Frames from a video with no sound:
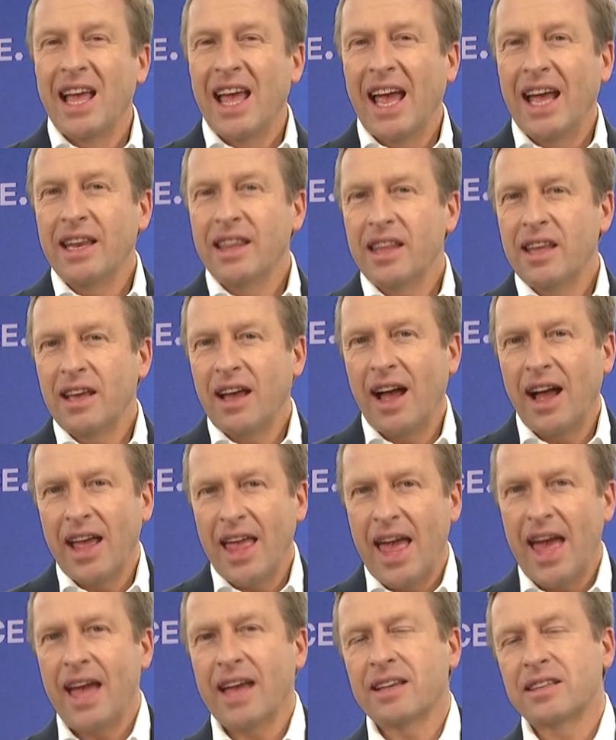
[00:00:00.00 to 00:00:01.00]
And the
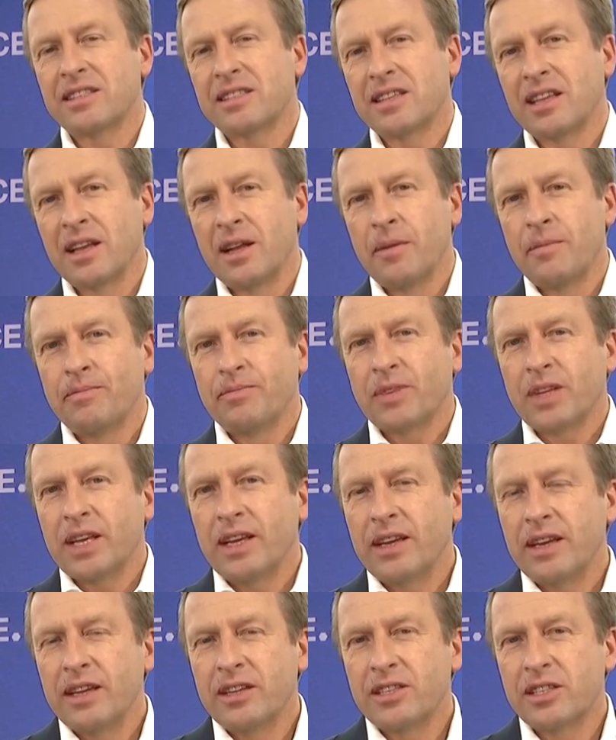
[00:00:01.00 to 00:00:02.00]
iX
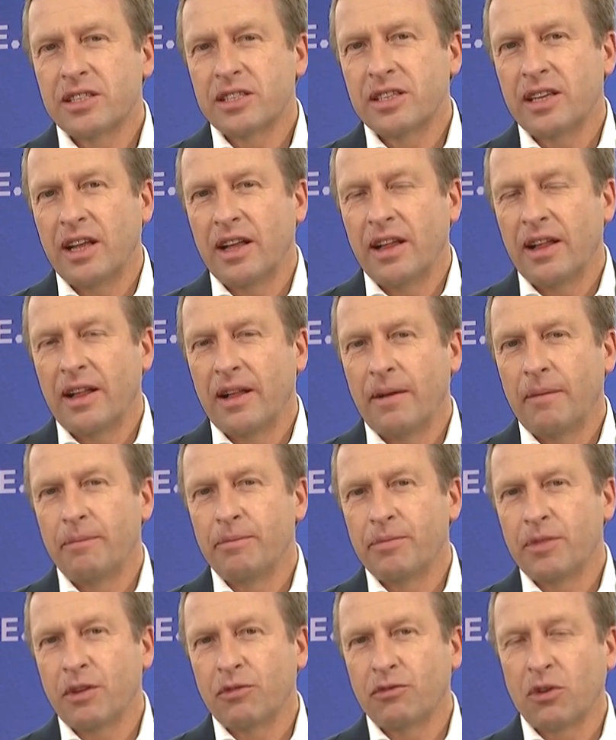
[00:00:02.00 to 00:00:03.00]
is
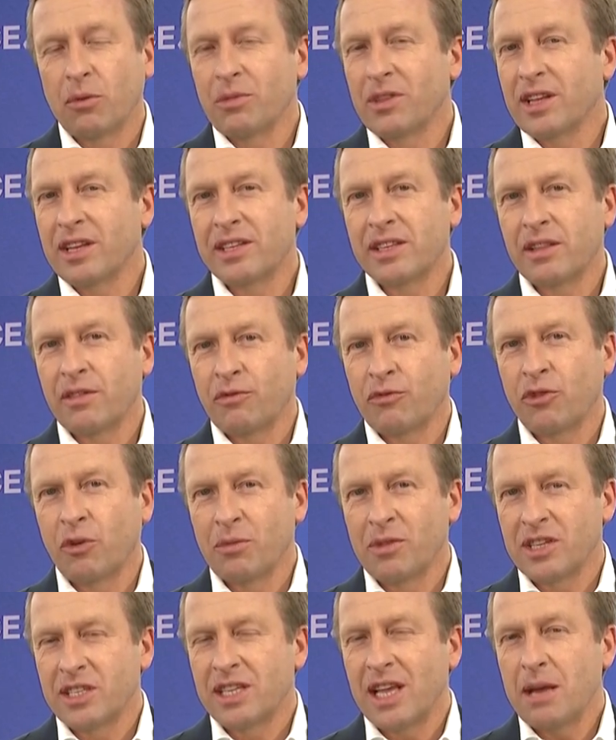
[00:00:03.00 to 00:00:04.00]
from
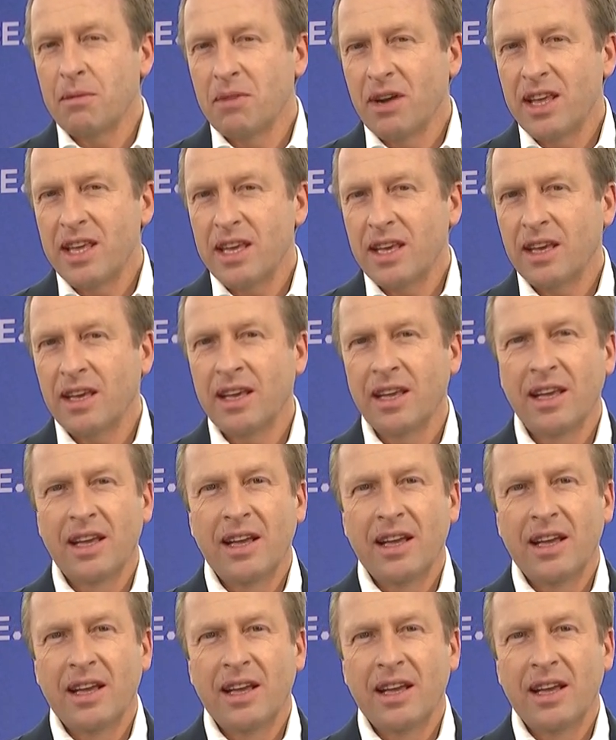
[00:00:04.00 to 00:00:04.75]
the same league.